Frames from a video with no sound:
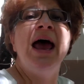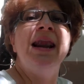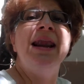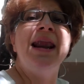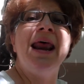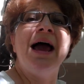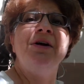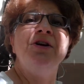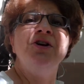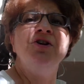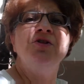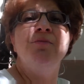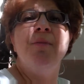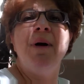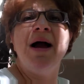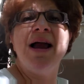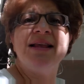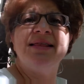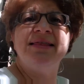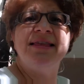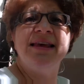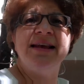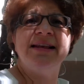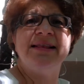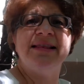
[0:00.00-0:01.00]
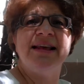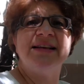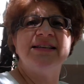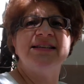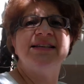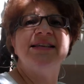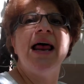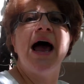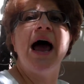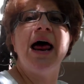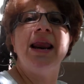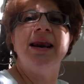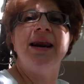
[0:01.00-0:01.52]
Now, you might think that's
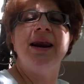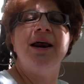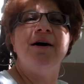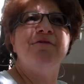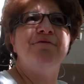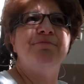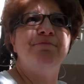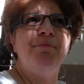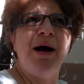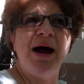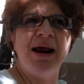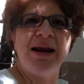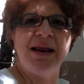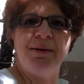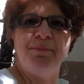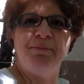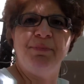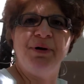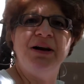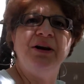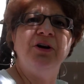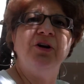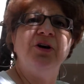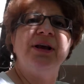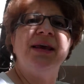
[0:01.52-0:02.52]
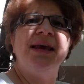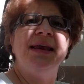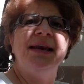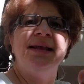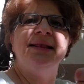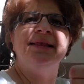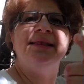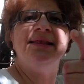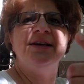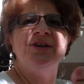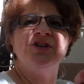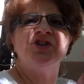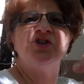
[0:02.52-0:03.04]
not enough money, but look at
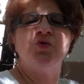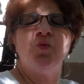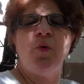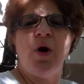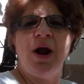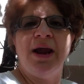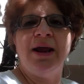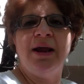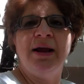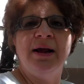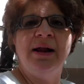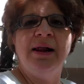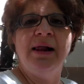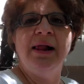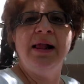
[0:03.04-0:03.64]
it this way.